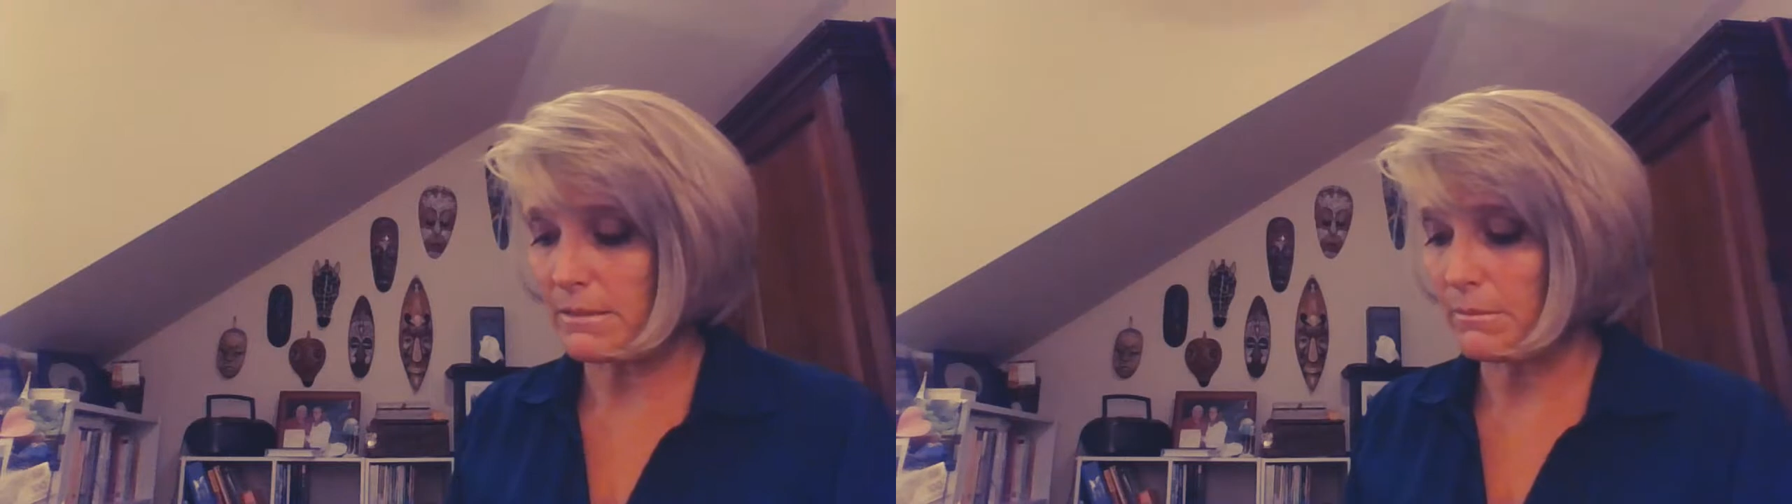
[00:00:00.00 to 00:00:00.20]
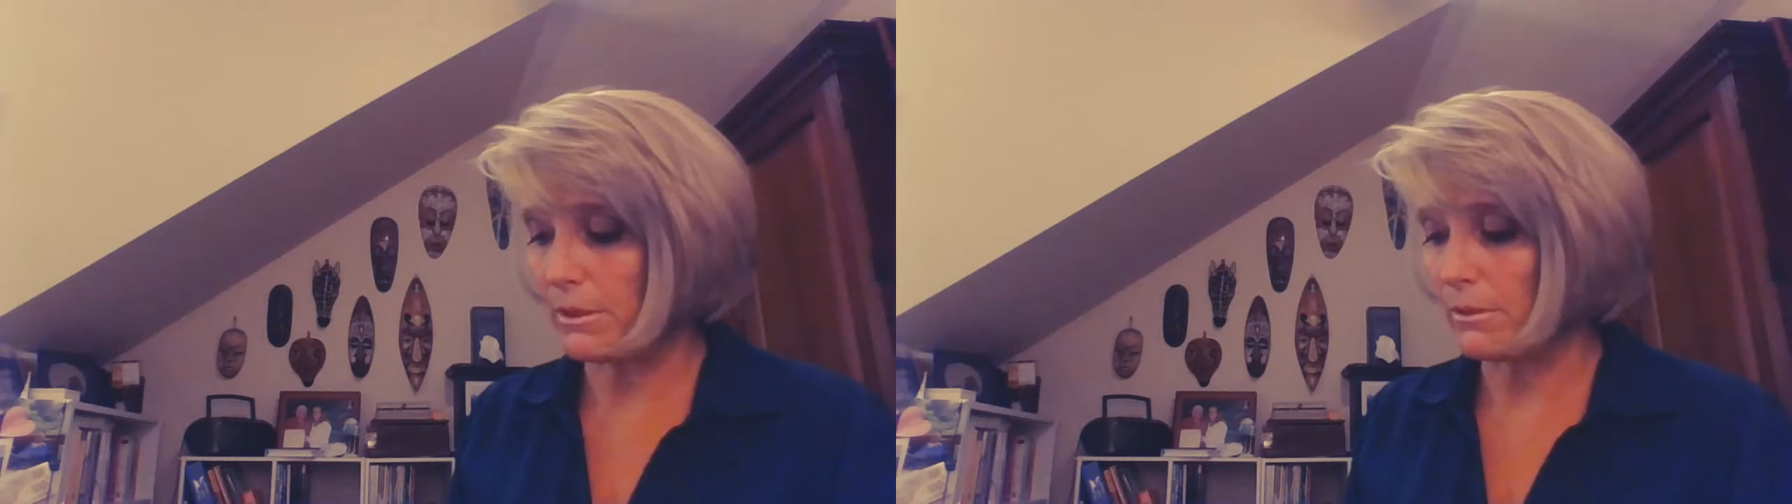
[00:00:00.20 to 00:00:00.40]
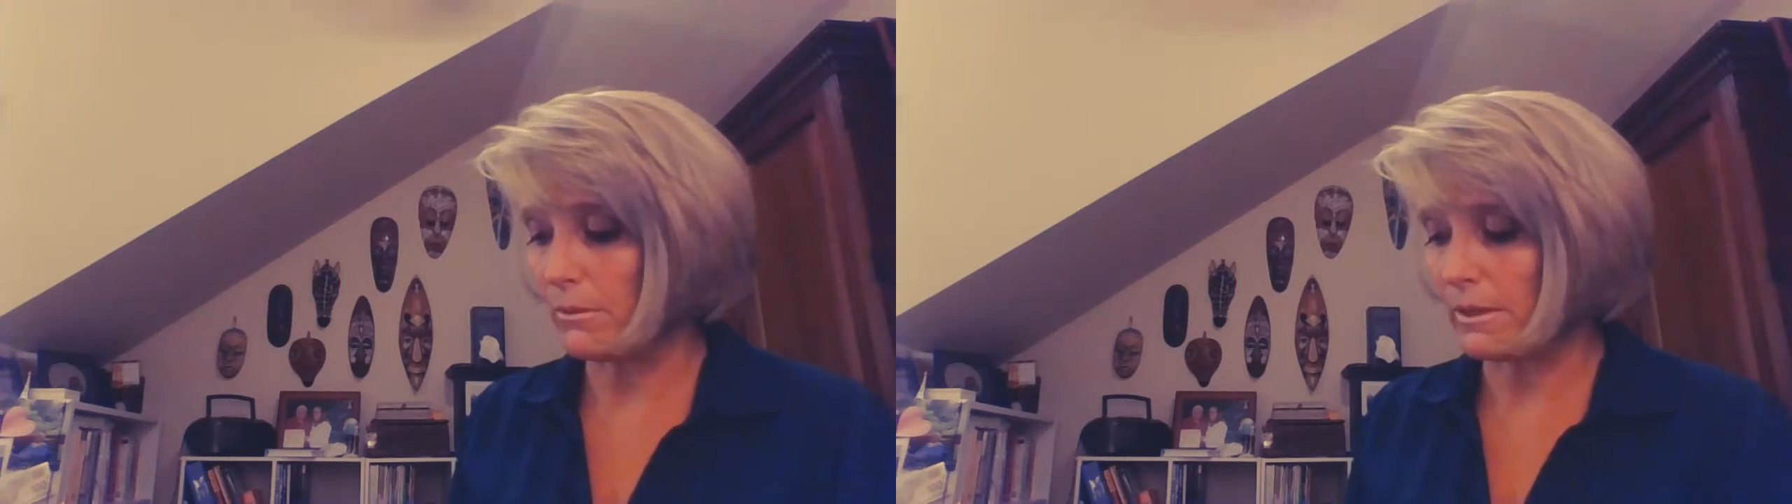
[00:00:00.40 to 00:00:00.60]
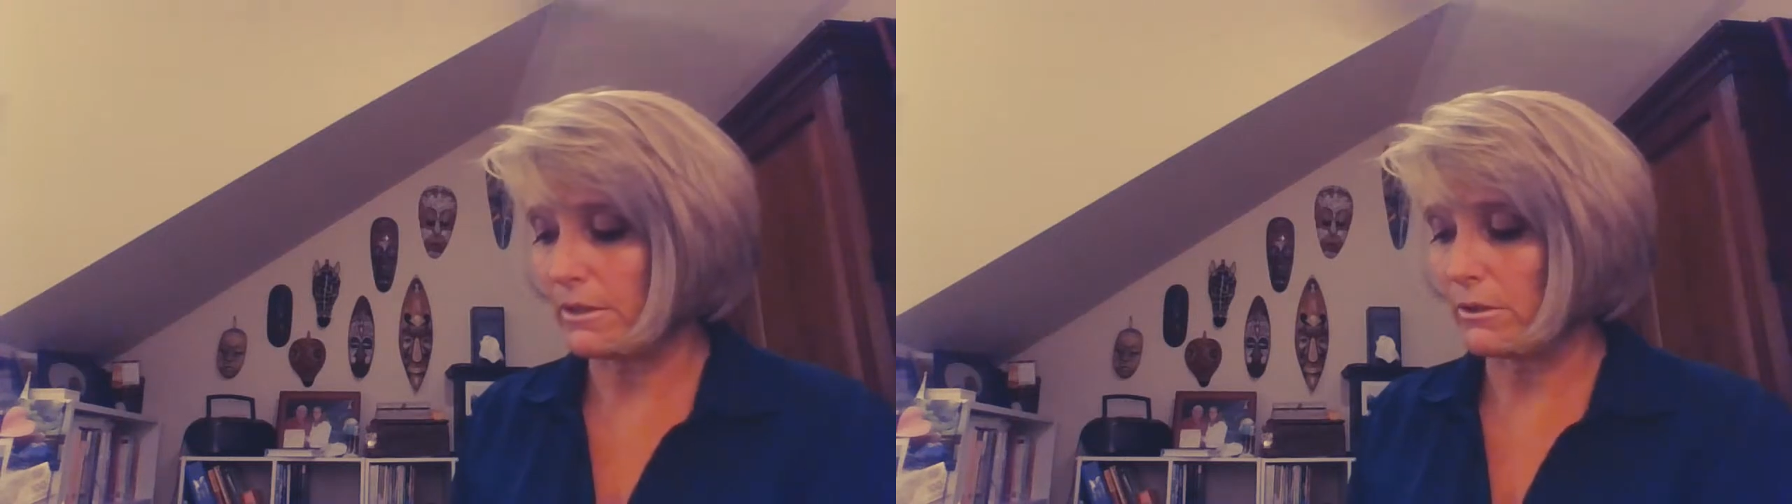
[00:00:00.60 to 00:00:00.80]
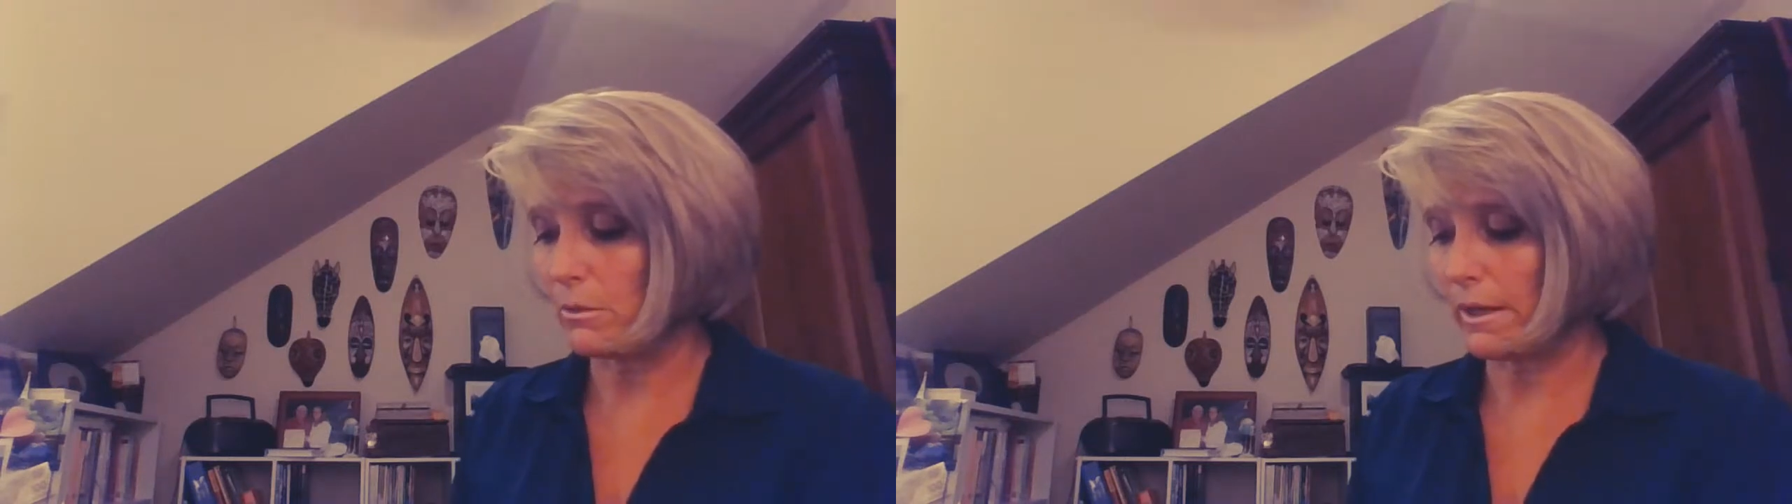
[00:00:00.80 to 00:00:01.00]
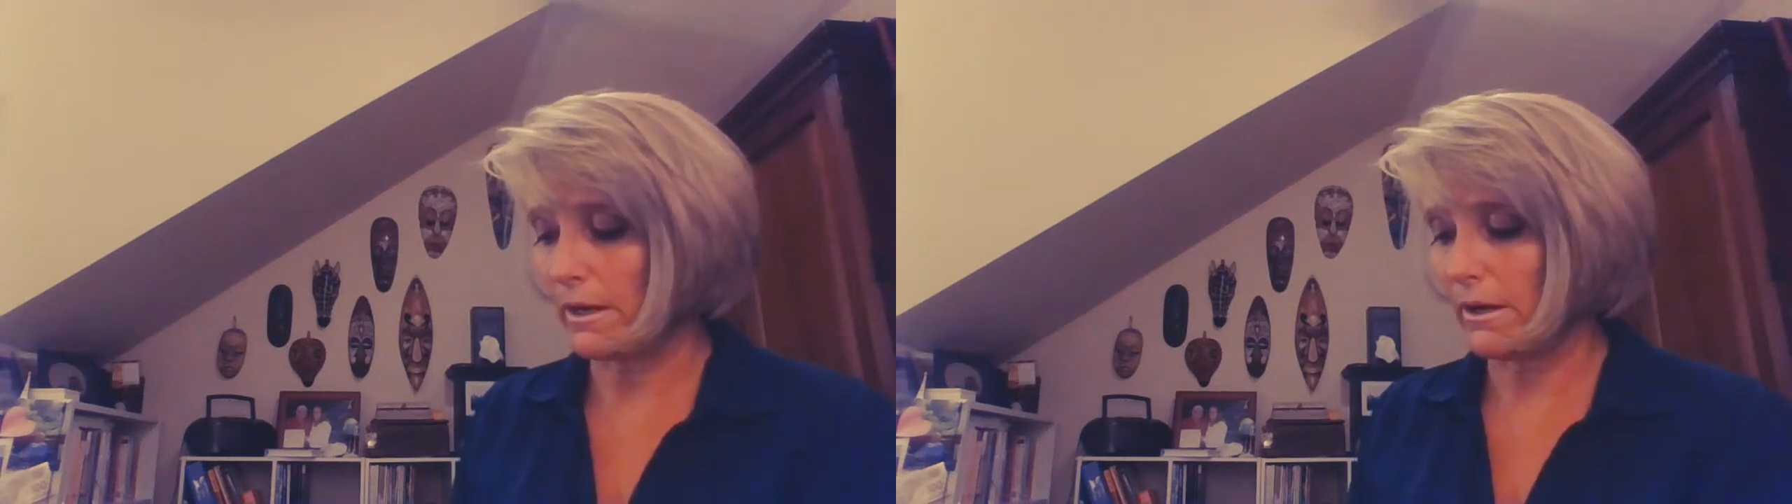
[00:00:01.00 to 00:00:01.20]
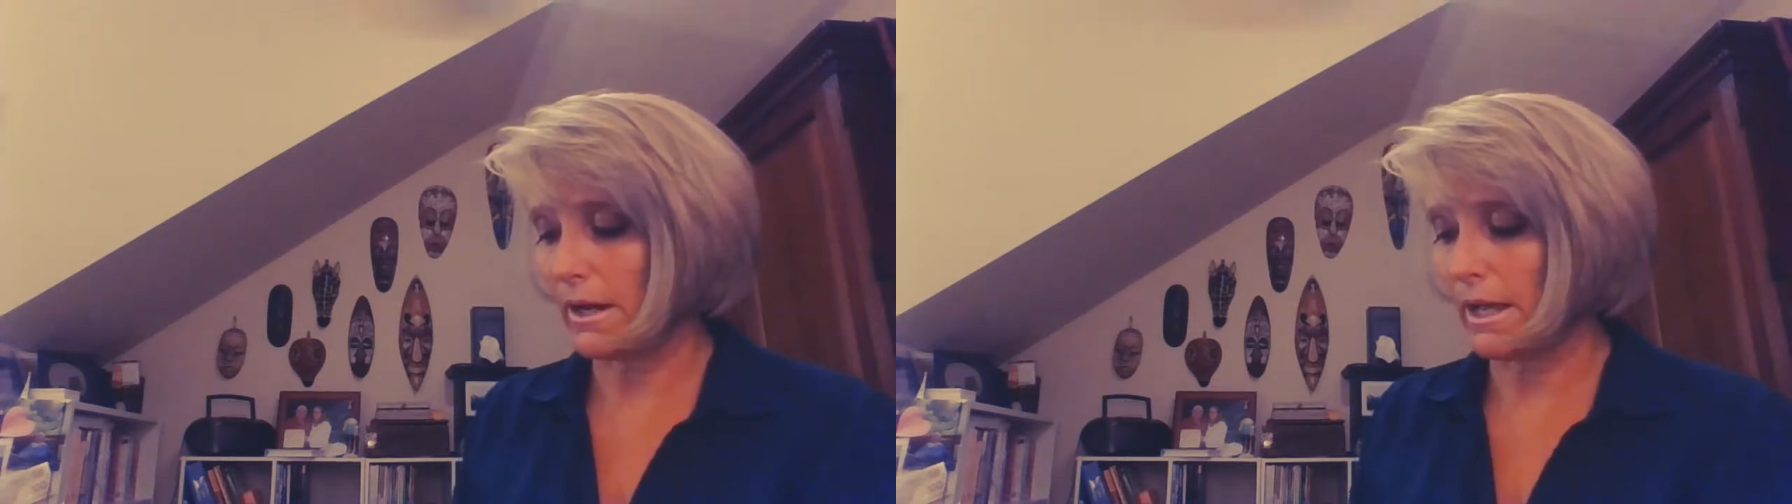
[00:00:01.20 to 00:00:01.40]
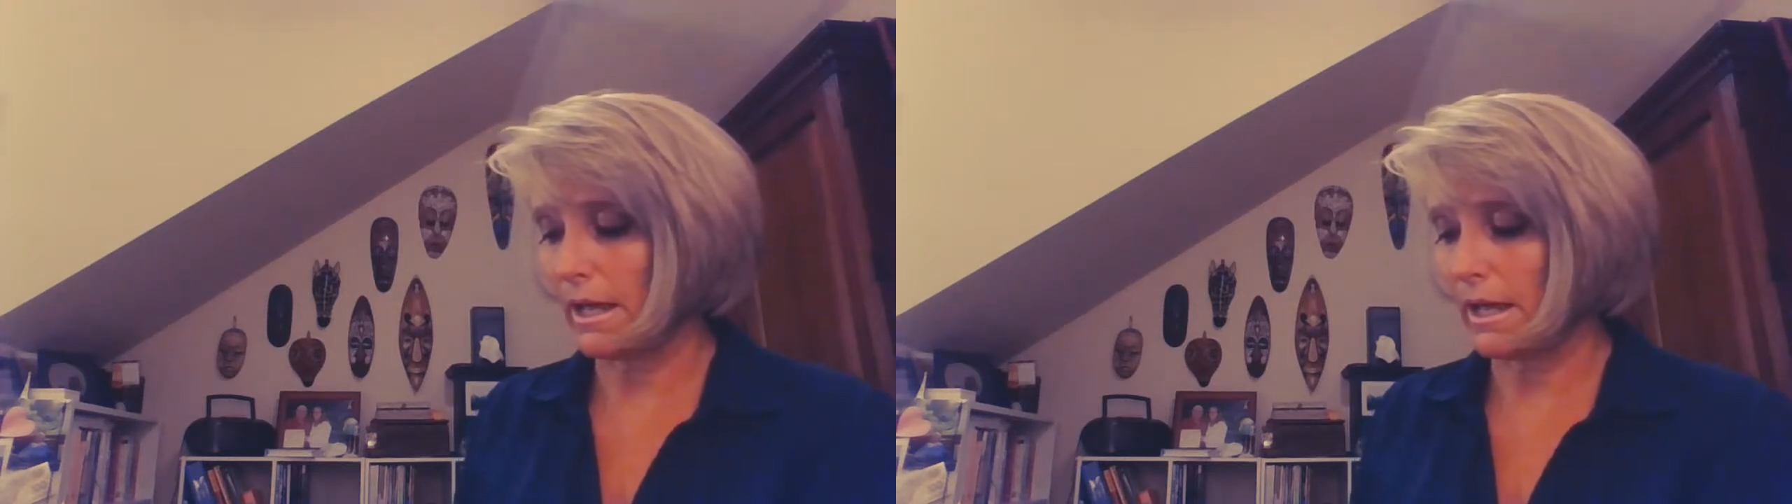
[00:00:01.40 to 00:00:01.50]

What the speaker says: some new underwear